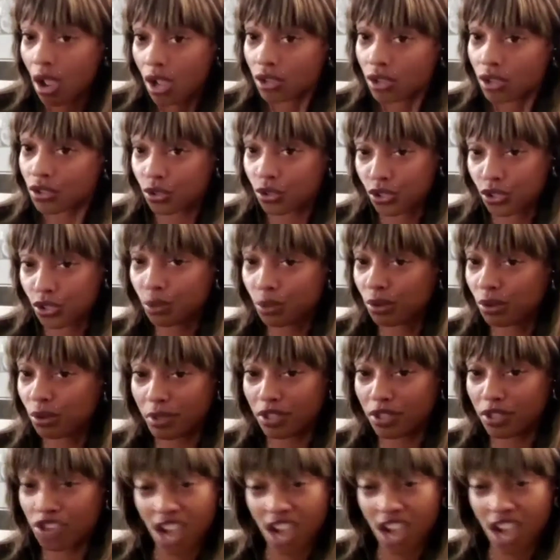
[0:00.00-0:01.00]
So you would
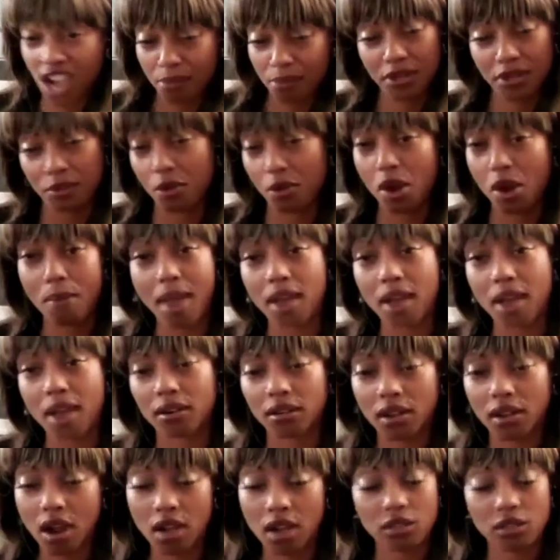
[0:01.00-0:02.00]
be jabbing them no matter
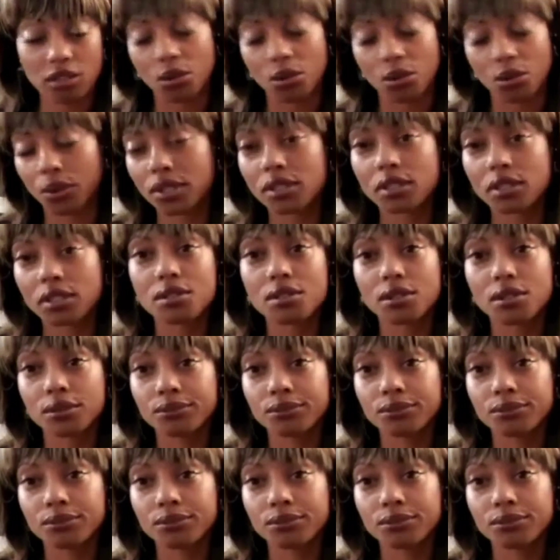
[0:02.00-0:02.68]
the consequences.